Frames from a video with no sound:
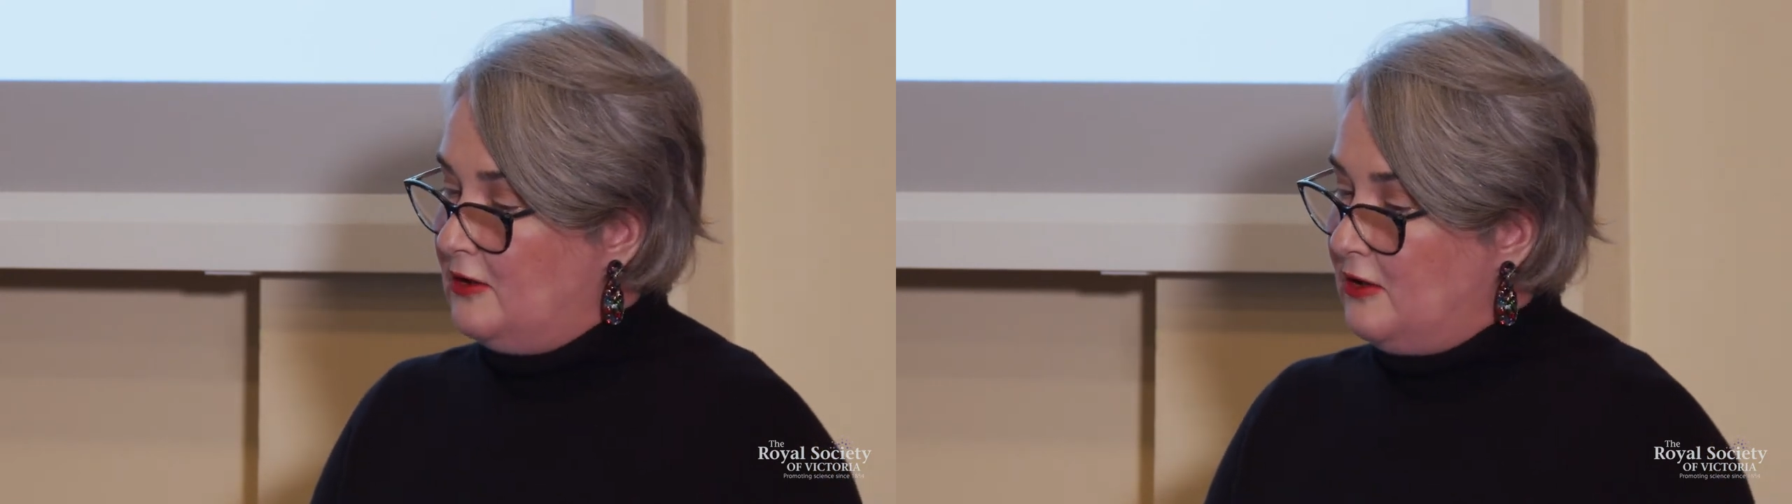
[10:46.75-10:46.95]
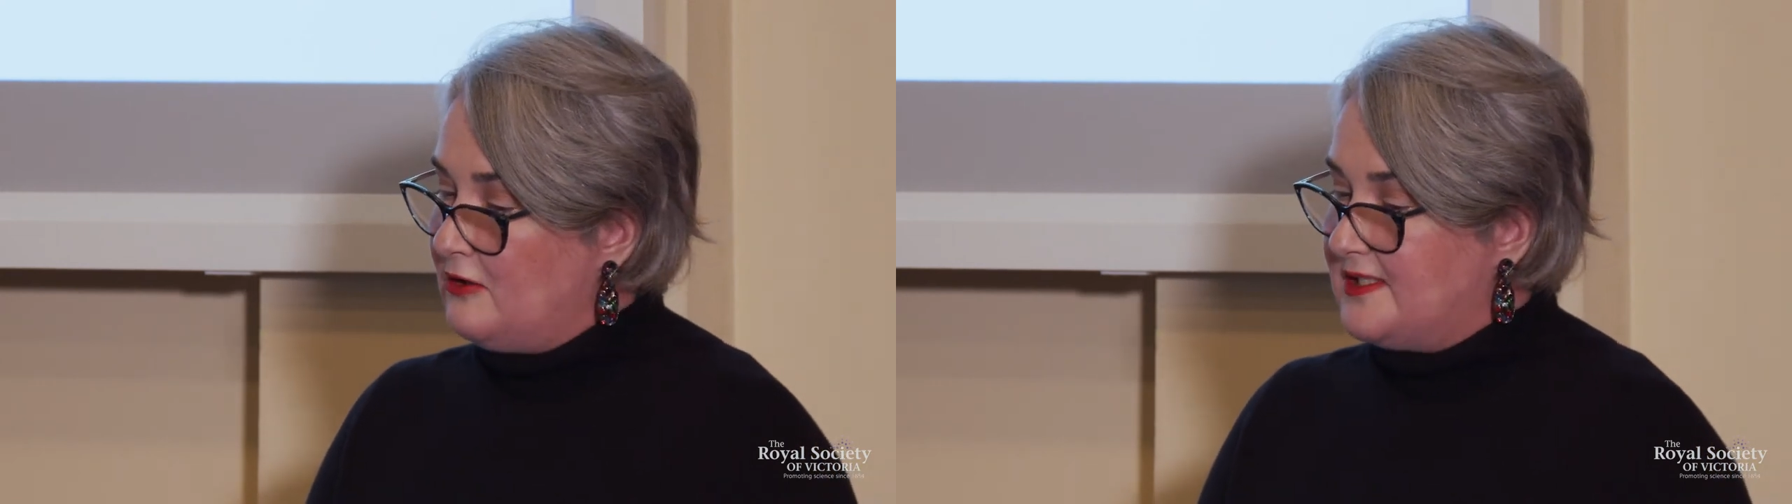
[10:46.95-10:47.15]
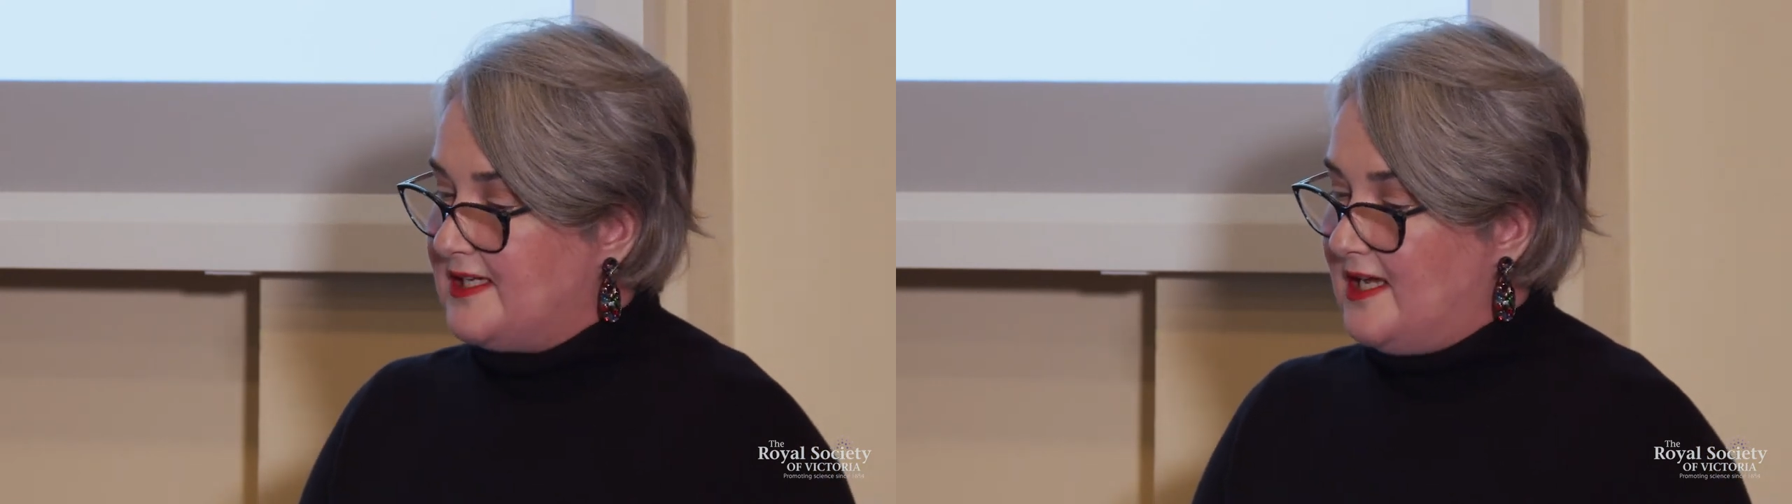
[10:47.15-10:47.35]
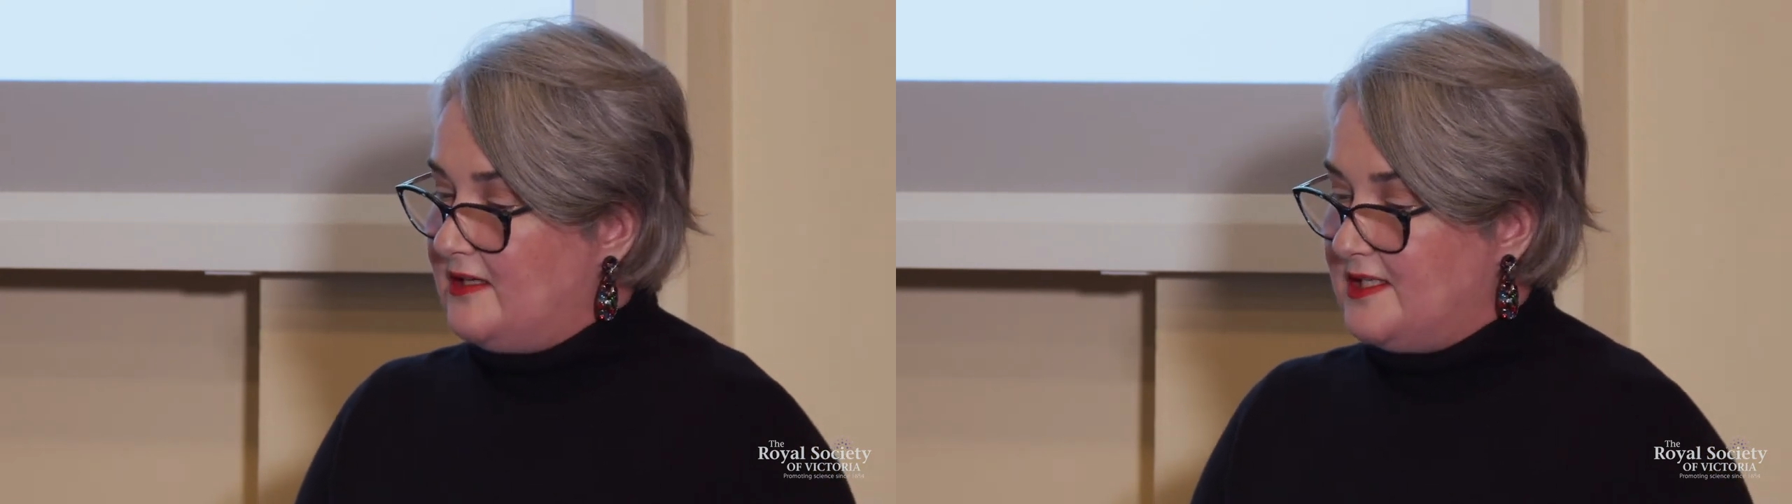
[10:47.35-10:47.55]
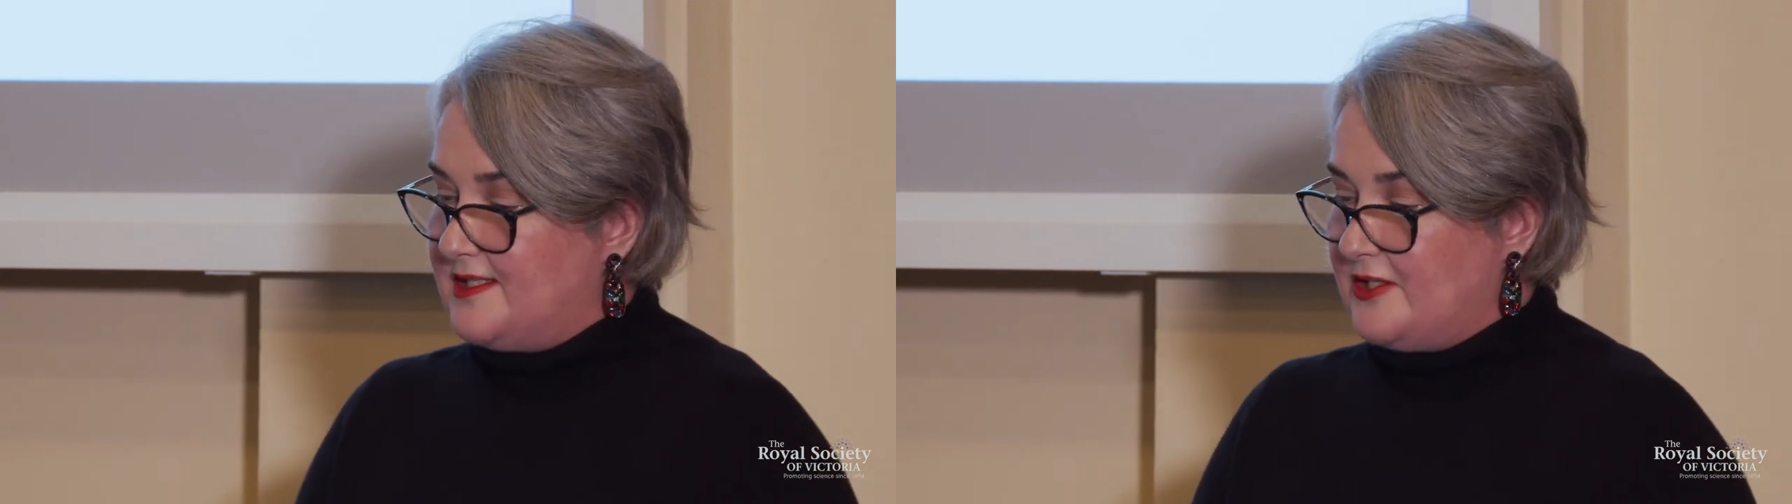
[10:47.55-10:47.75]

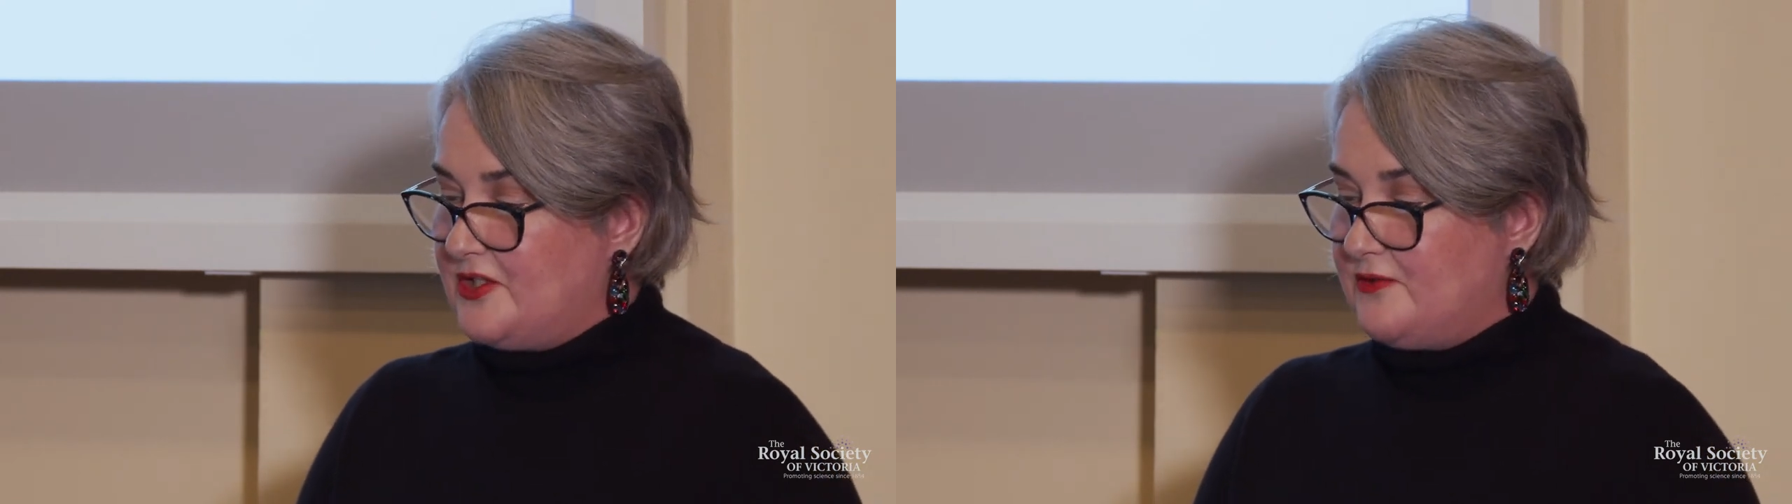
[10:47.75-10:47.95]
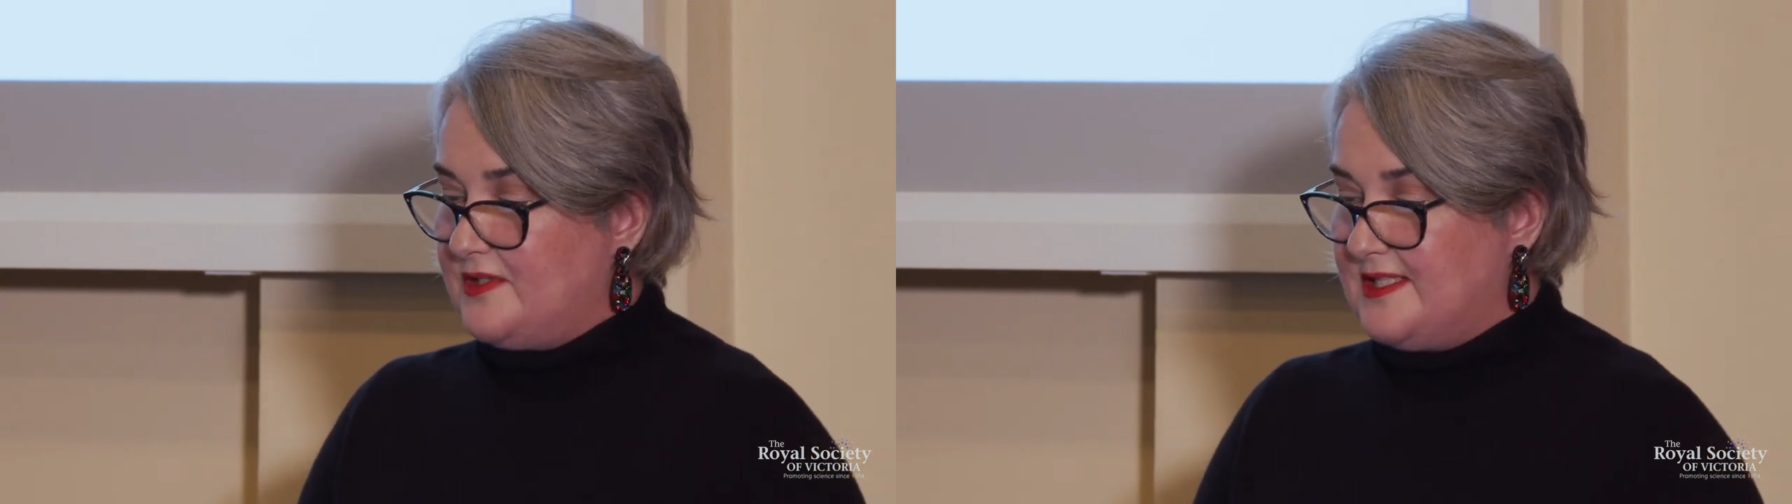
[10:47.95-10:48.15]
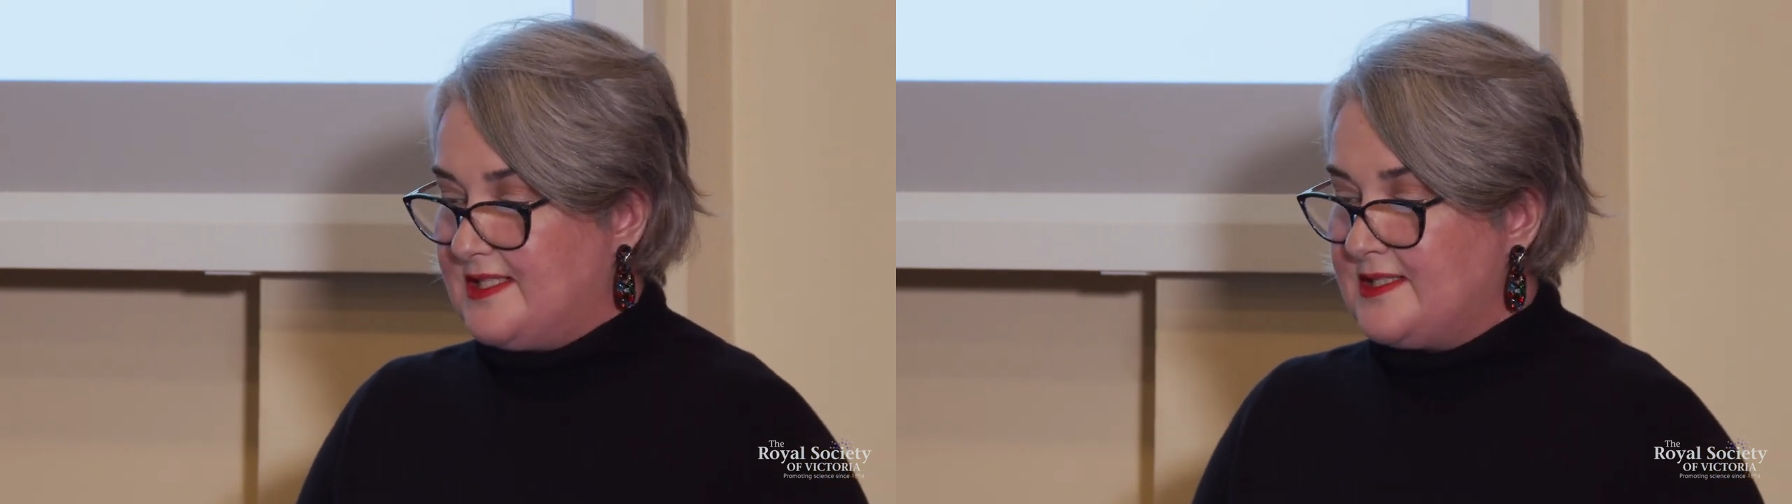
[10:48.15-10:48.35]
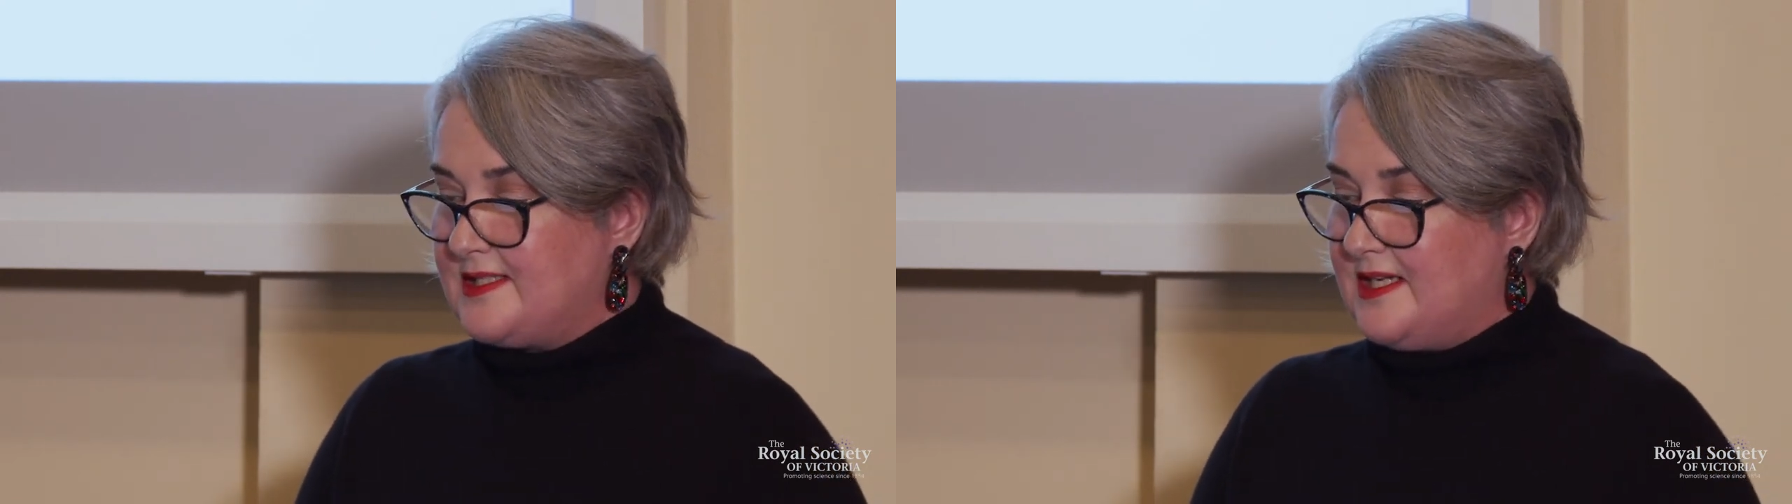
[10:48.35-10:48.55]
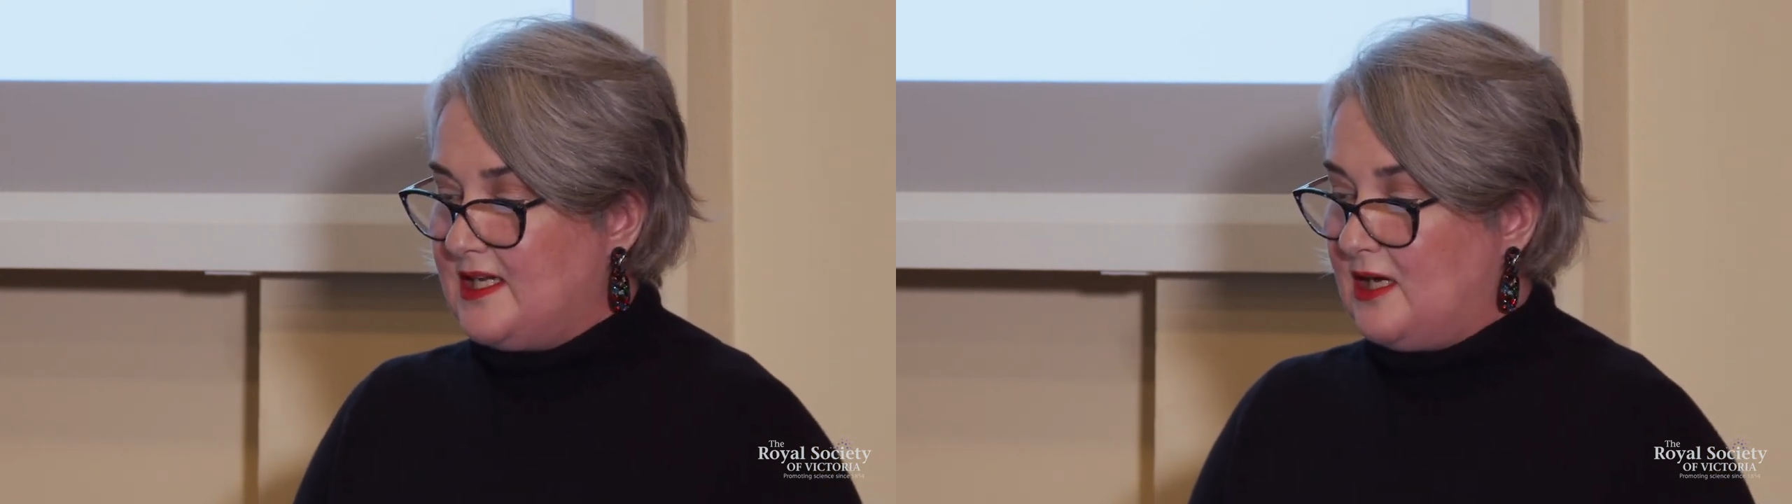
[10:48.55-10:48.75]
lockdown and social
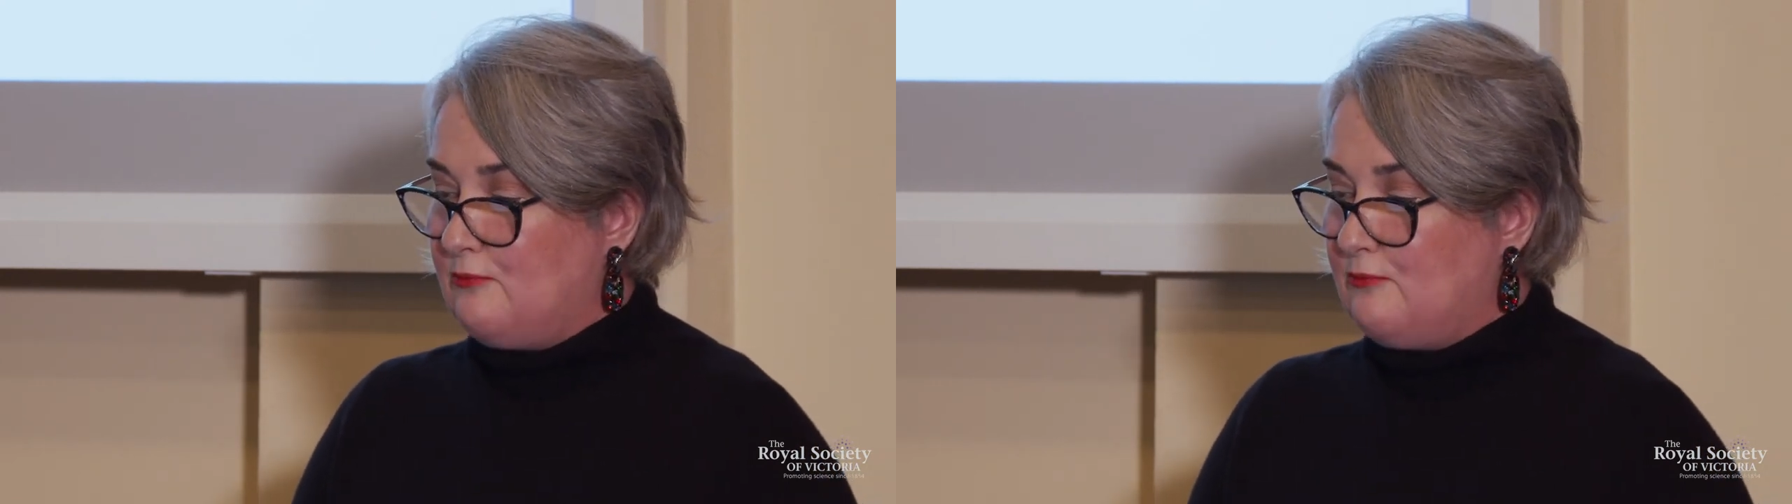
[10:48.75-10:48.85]
distancing